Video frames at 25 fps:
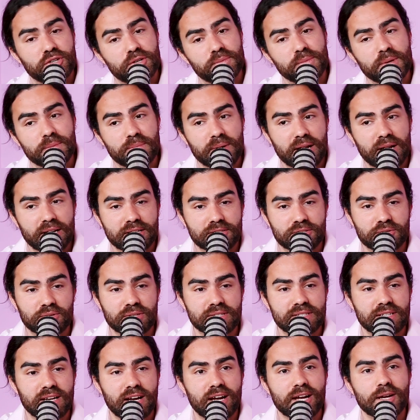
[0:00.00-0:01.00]
took me back to
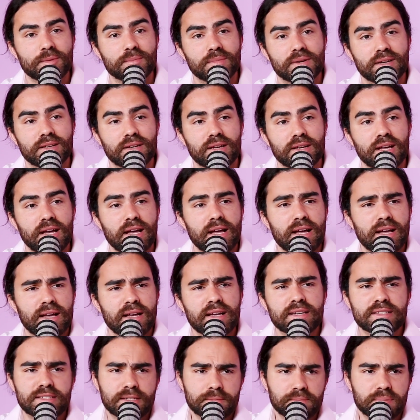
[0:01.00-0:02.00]
a
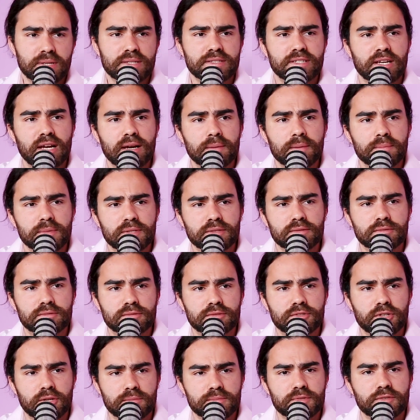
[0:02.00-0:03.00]
simpler time in
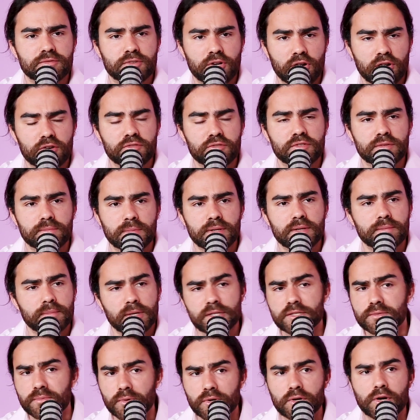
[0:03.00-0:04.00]
terms of COVID, but a
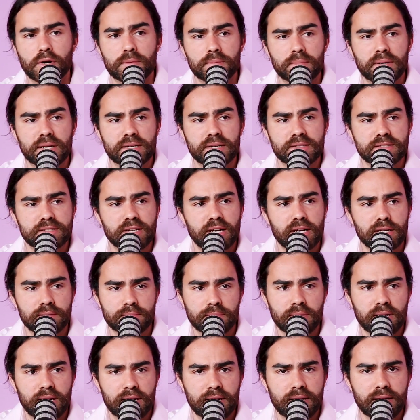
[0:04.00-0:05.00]
much more complex
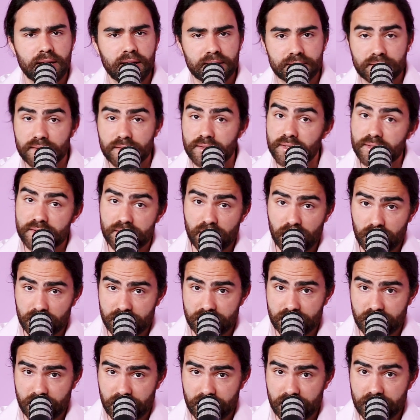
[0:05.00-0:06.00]
time at the De
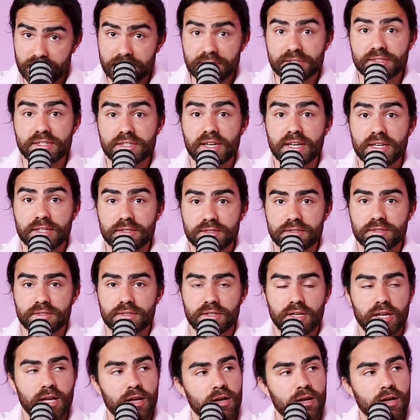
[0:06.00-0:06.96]
Zalze estate,